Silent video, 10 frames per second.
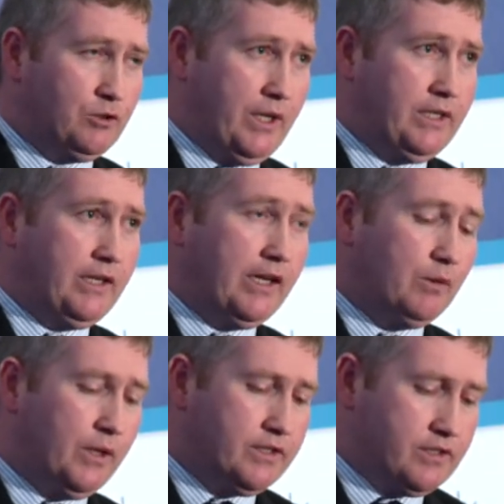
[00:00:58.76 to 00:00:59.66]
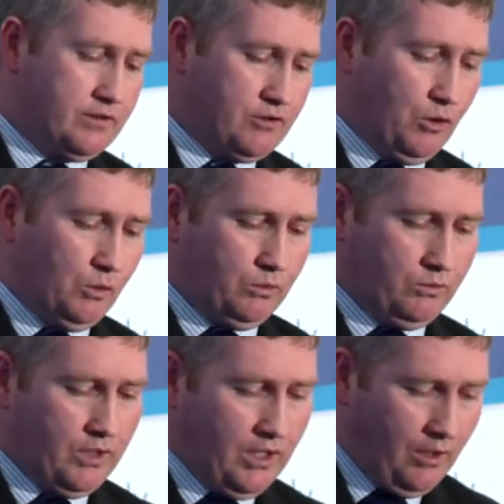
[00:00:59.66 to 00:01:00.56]
20 gigawatts. So
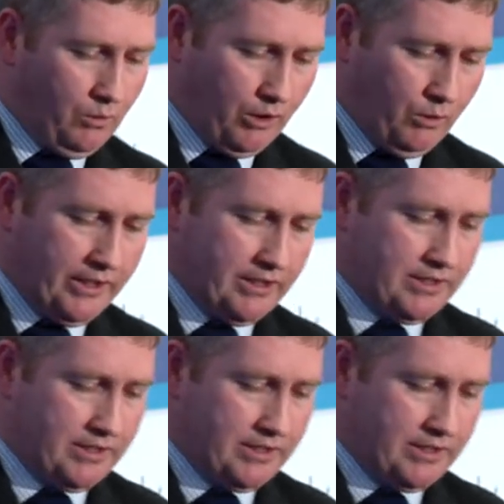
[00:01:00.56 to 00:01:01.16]
we're quite